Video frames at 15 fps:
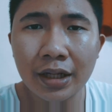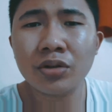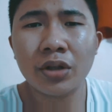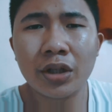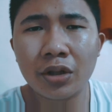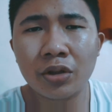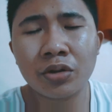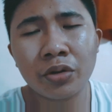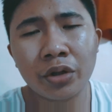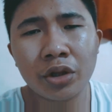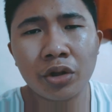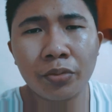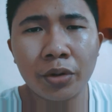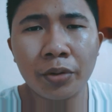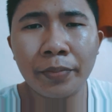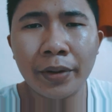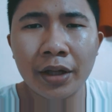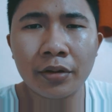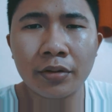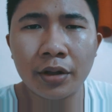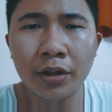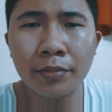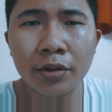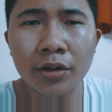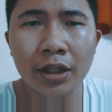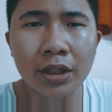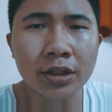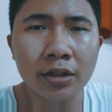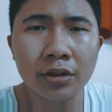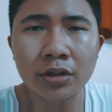Also, it's going to depend on the
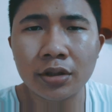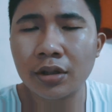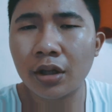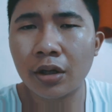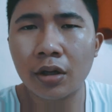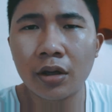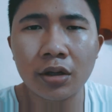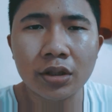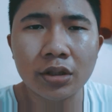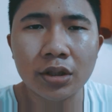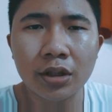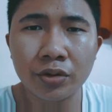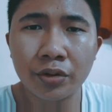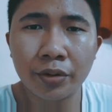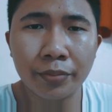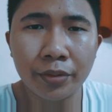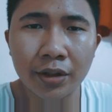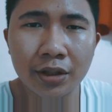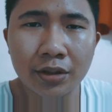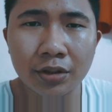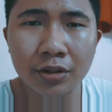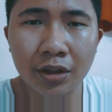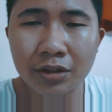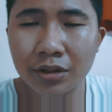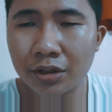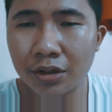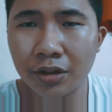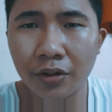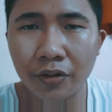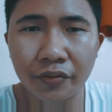imitations, the colors, also the body
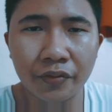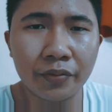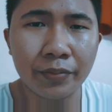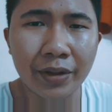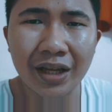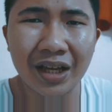structure of my